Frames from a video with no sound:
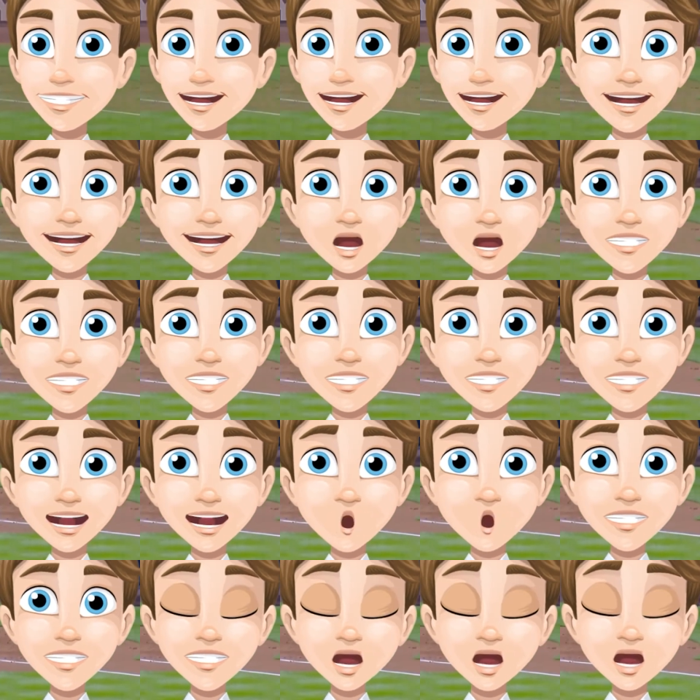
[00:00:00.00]
he is one of
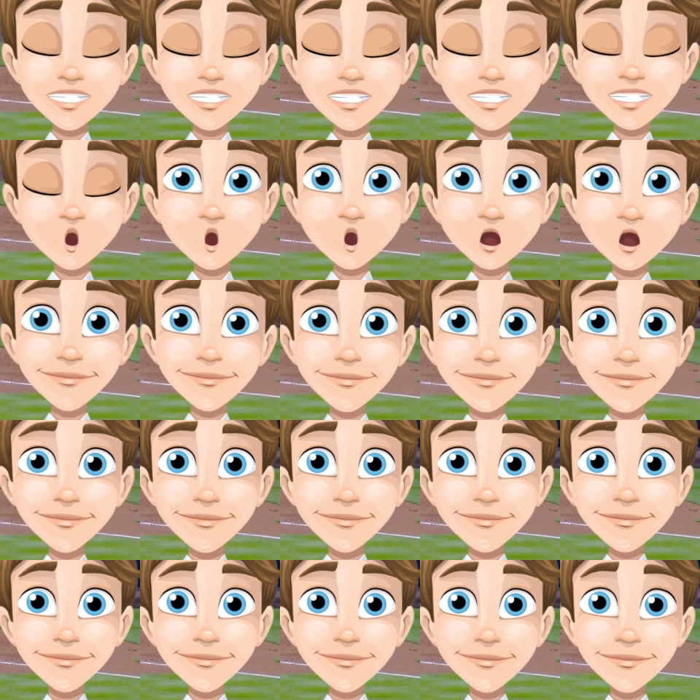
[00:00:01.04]
the top-tier
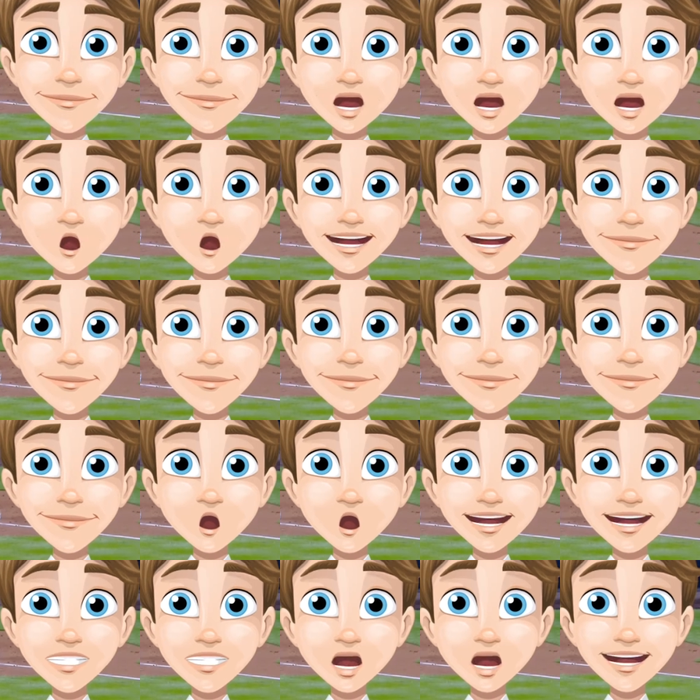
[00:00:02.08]
guys,
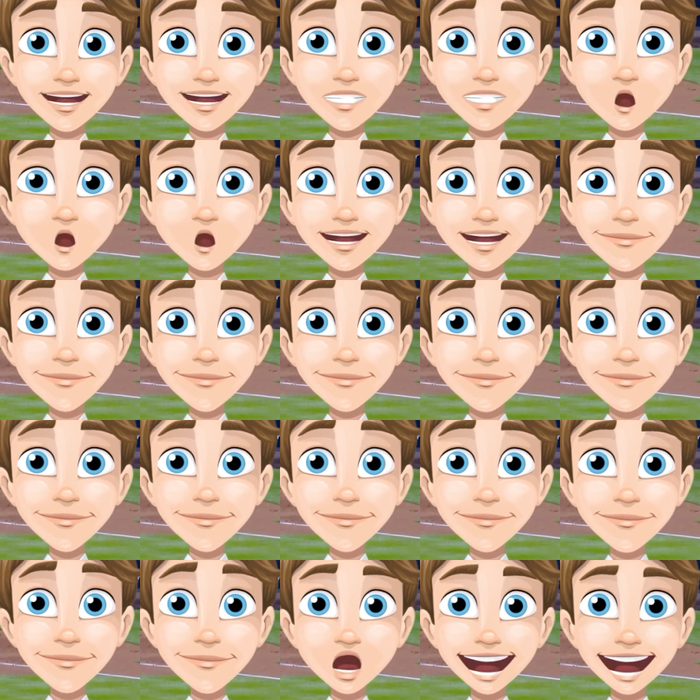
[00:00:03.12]
recently earning
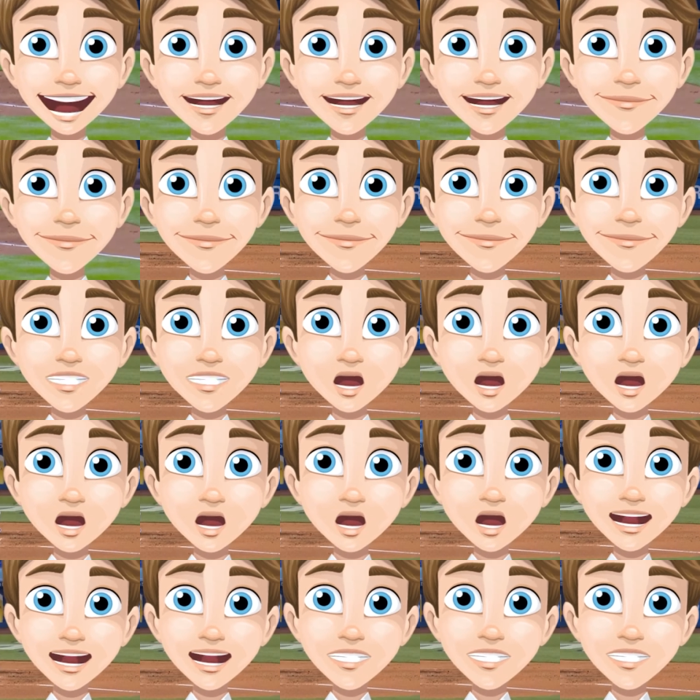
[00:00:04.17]
a
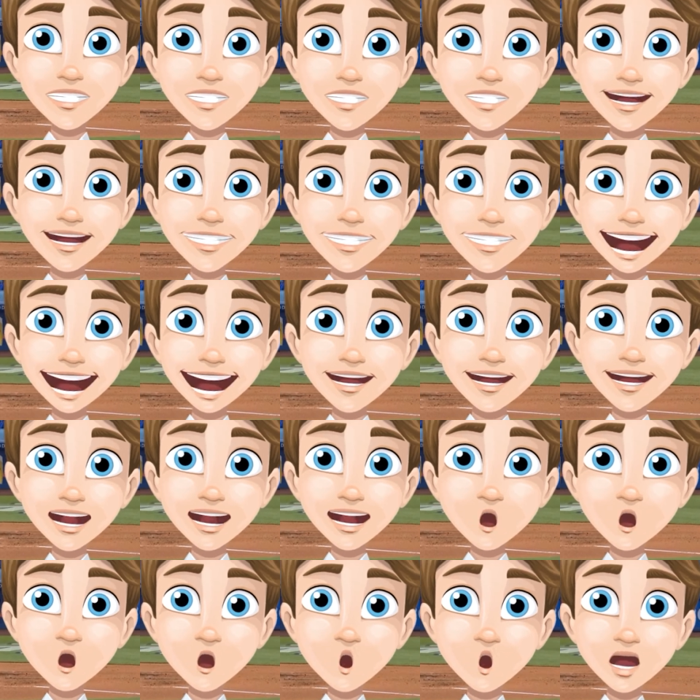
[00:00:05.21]
NL Cy
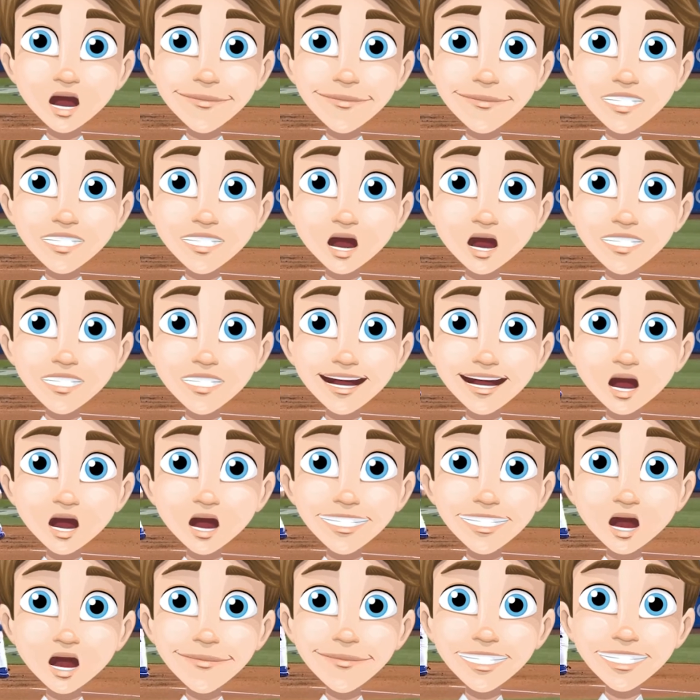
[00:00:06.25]
Young Award, posting a
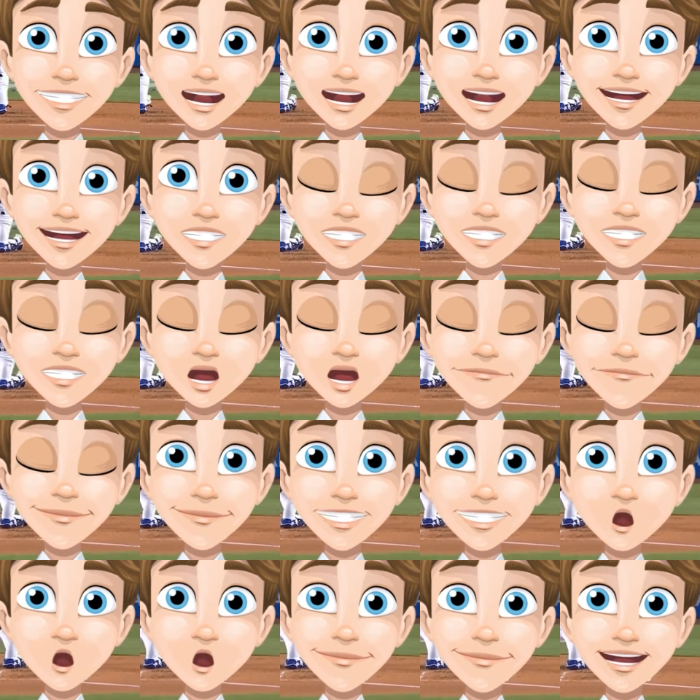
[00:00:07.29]

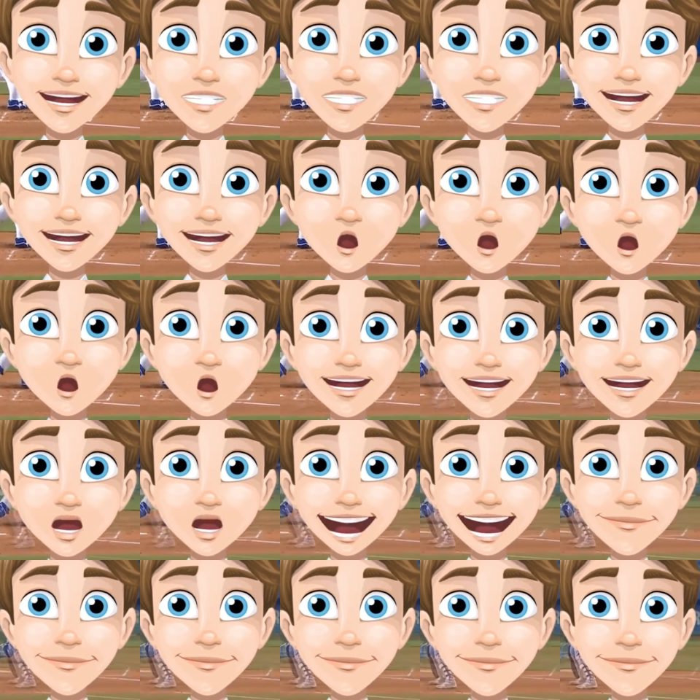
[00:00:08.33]
1.73
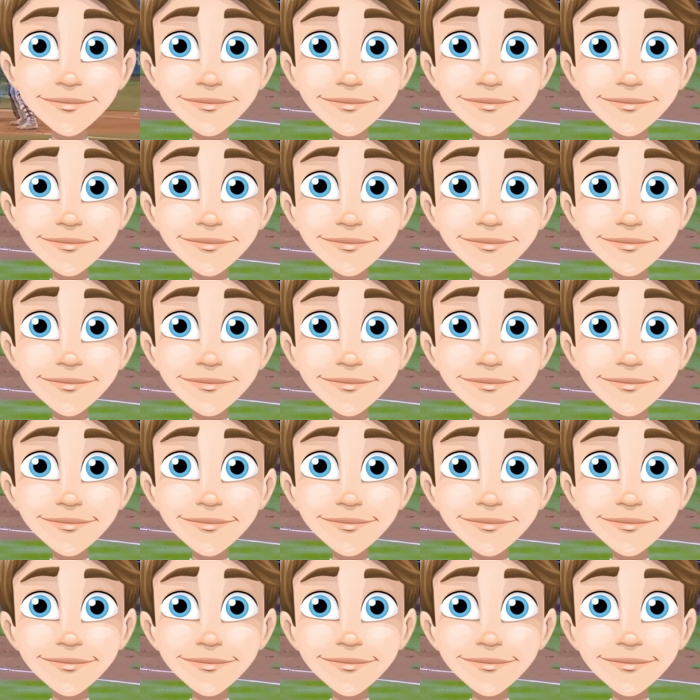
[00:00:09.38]
ERA